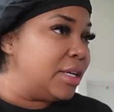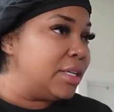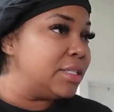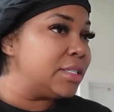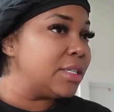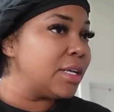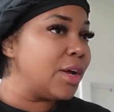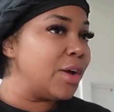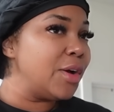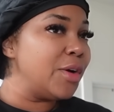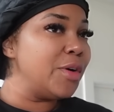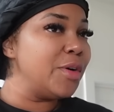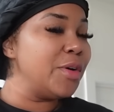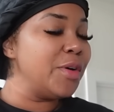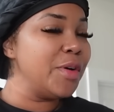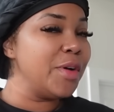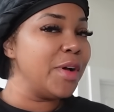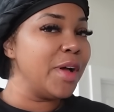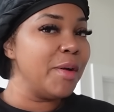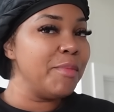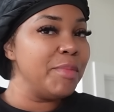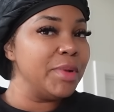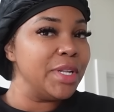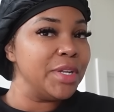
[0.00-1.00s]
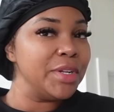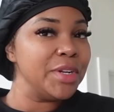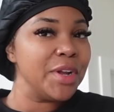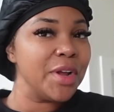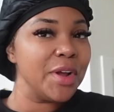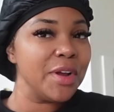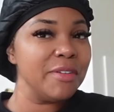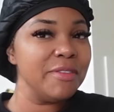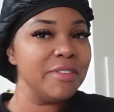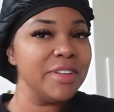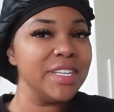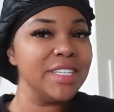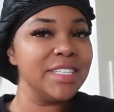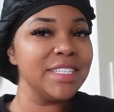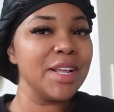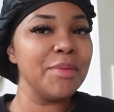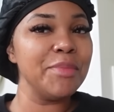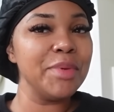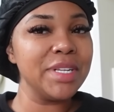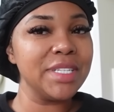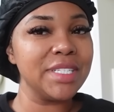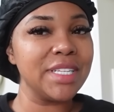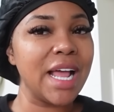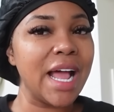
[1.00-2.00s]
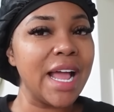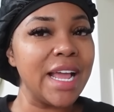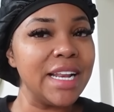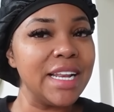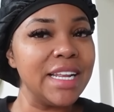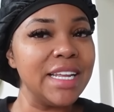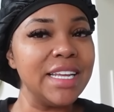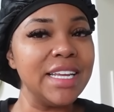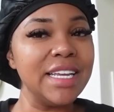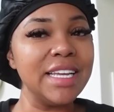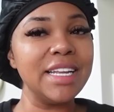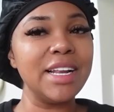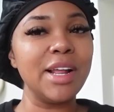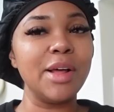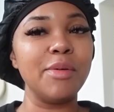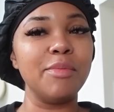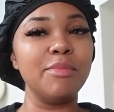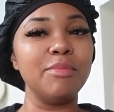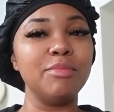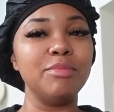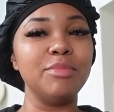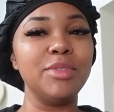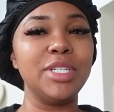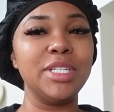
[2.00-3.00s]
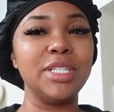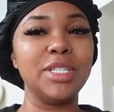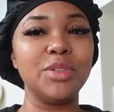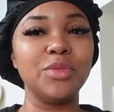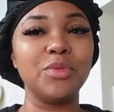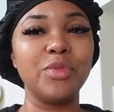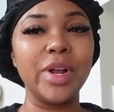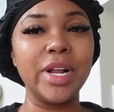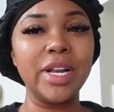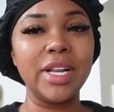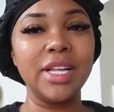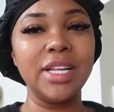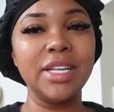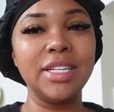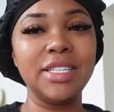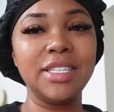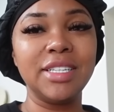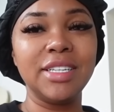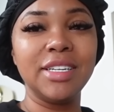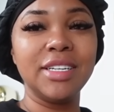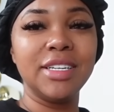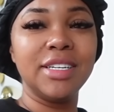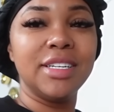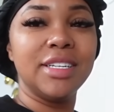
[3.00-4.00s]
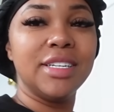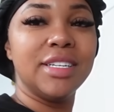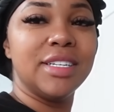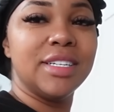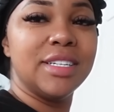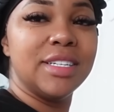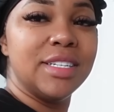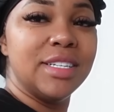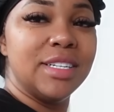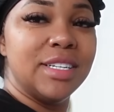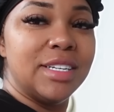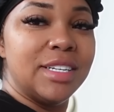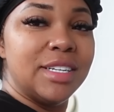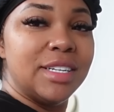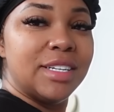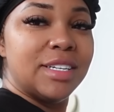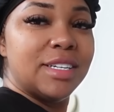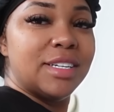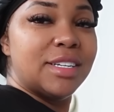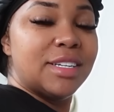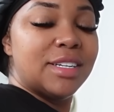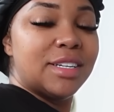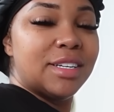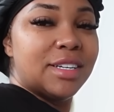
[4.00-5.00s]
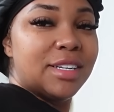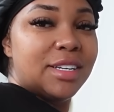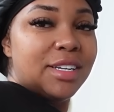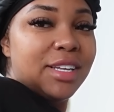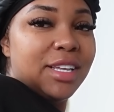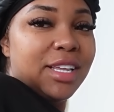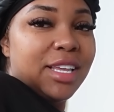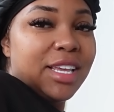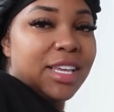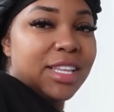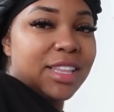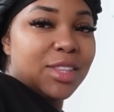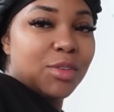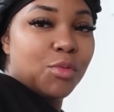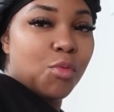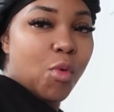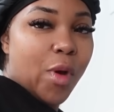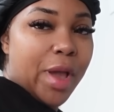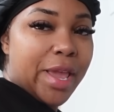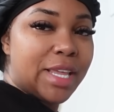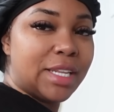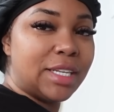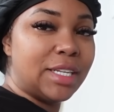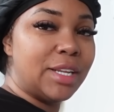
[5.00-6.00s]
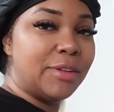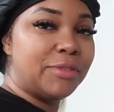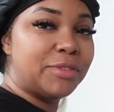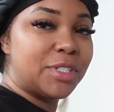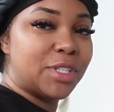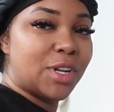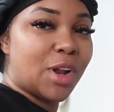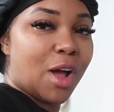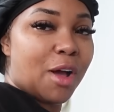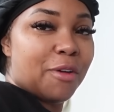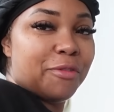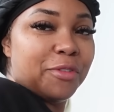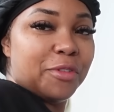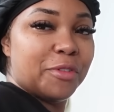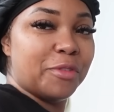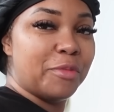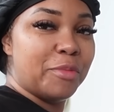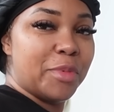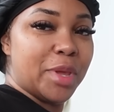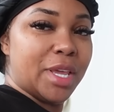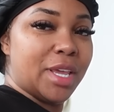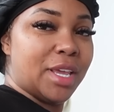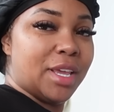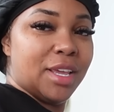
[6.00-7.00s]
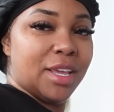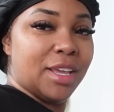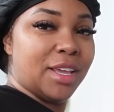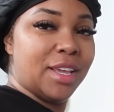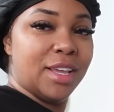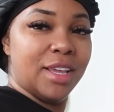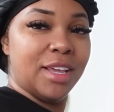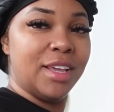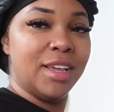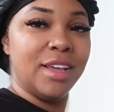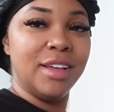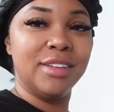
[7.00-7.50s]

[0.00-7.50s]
So, I'm a little nervous. I'm excited. I'm just ready to get the weight lifted off of me.